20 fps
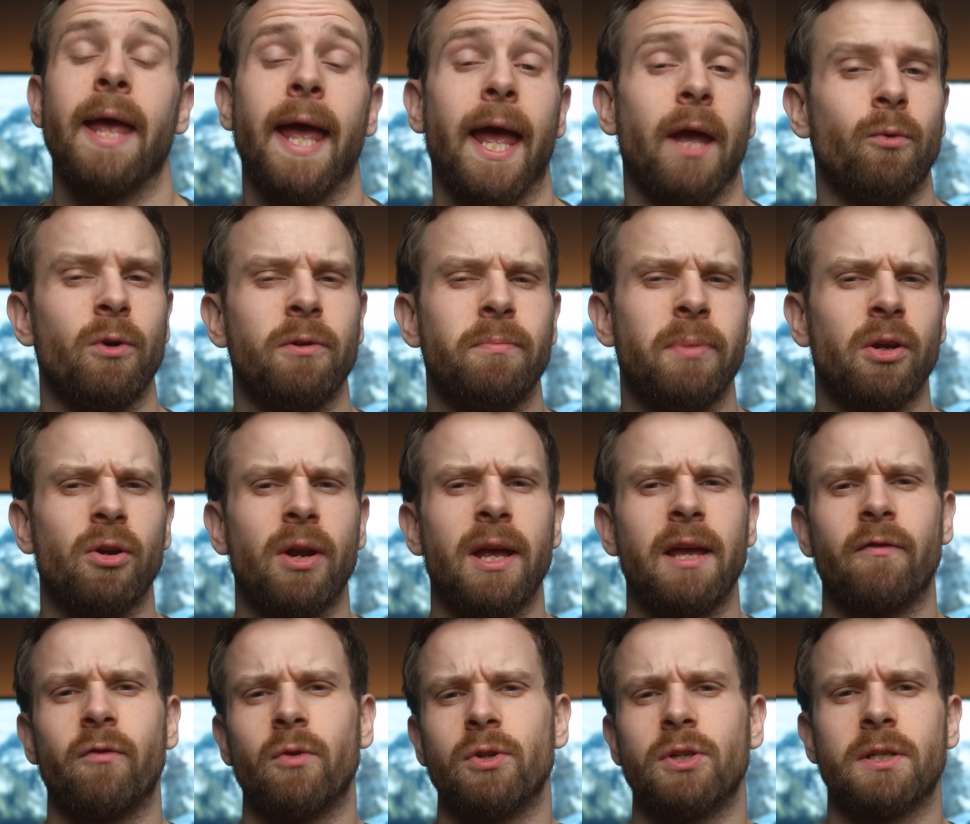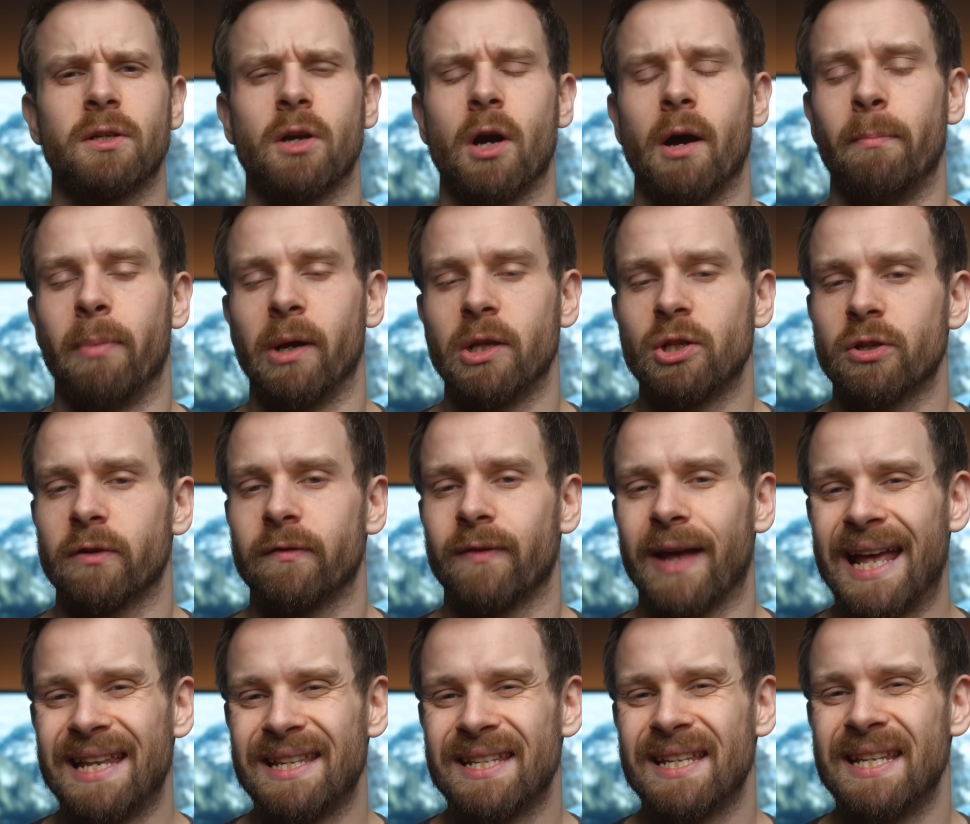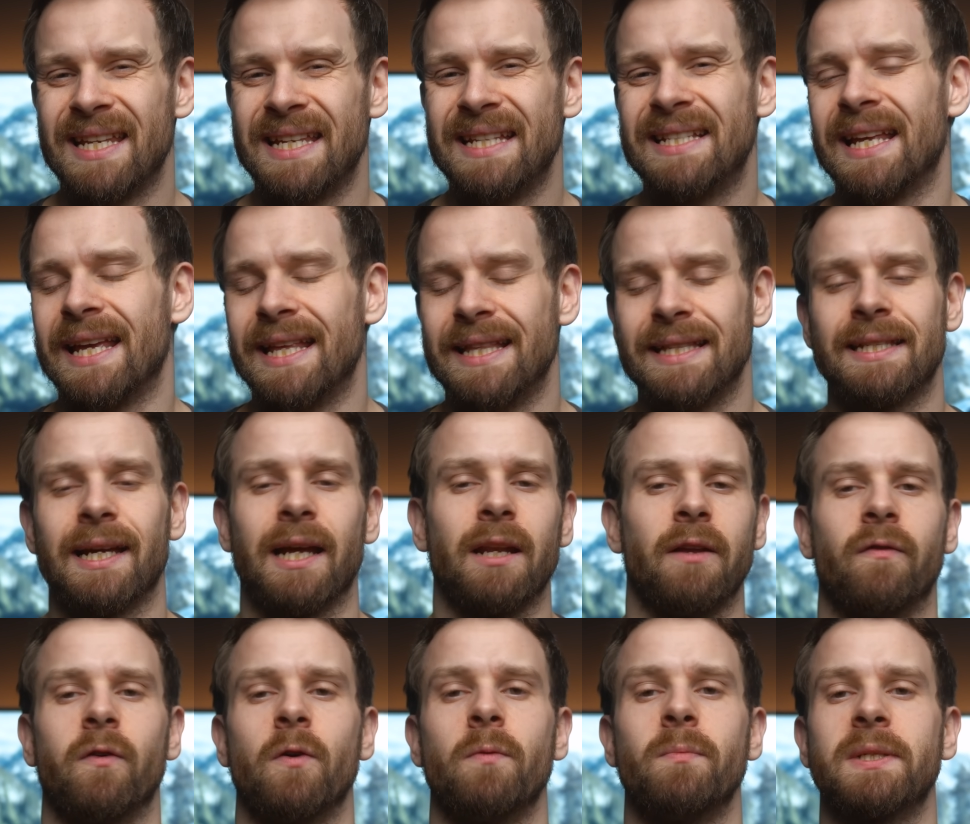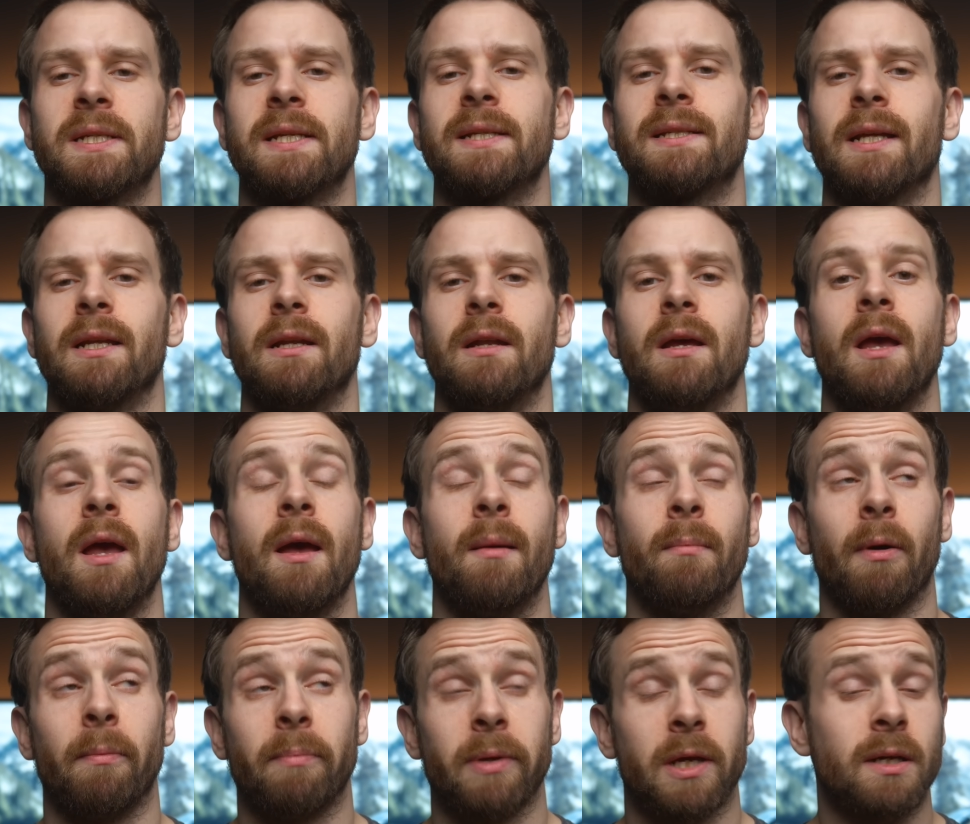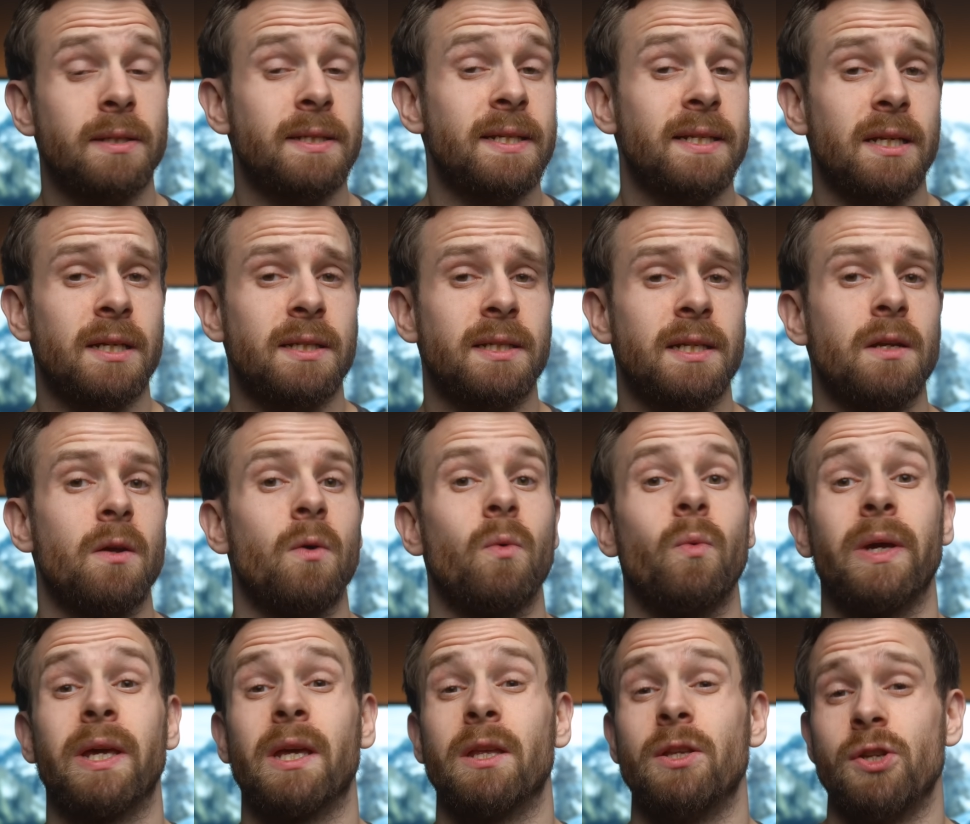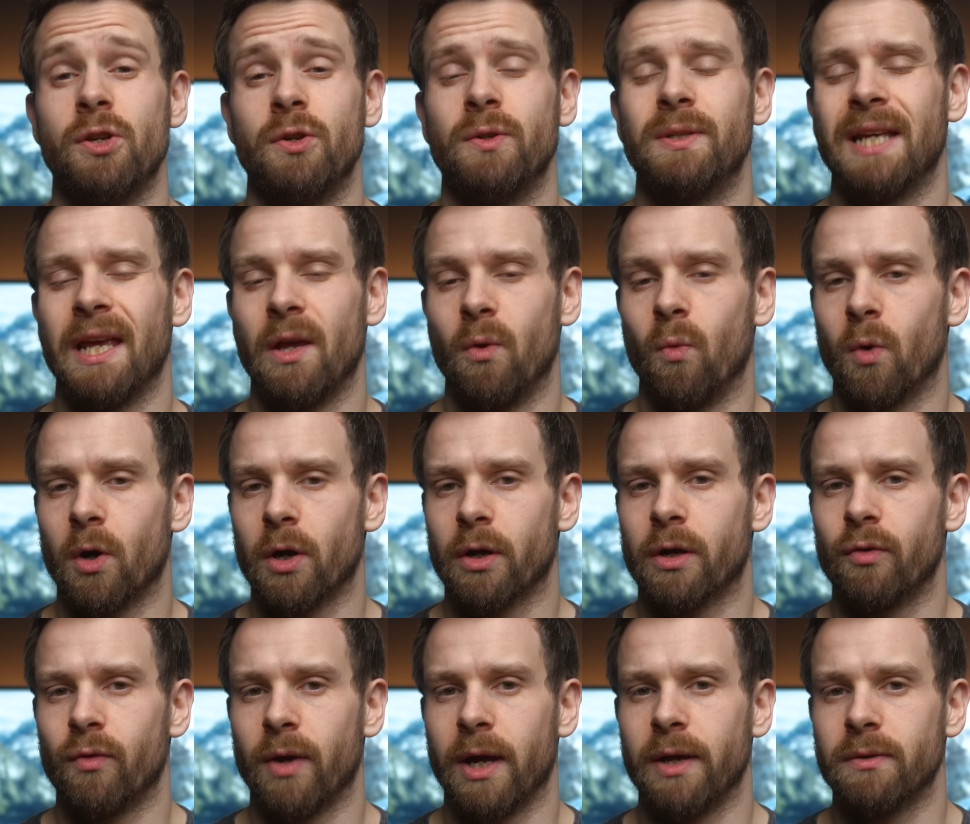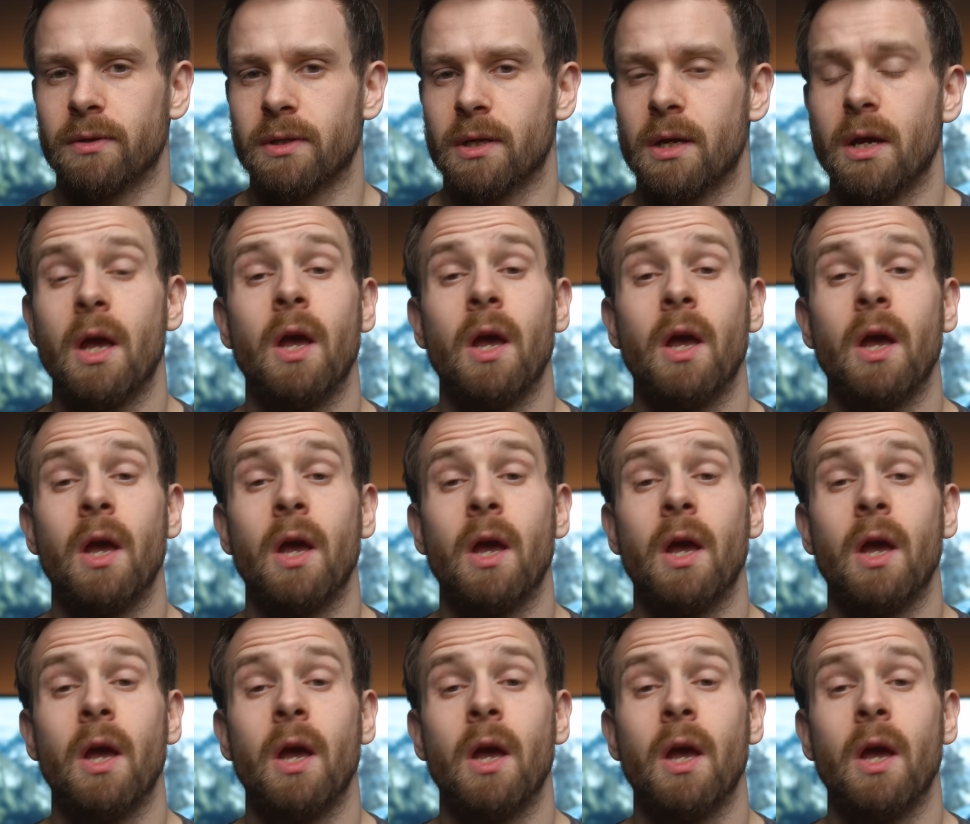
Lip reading: It would be great if we just got a bunch of entities inside of Home Assistant, but because it doesn't, we can use a workaround.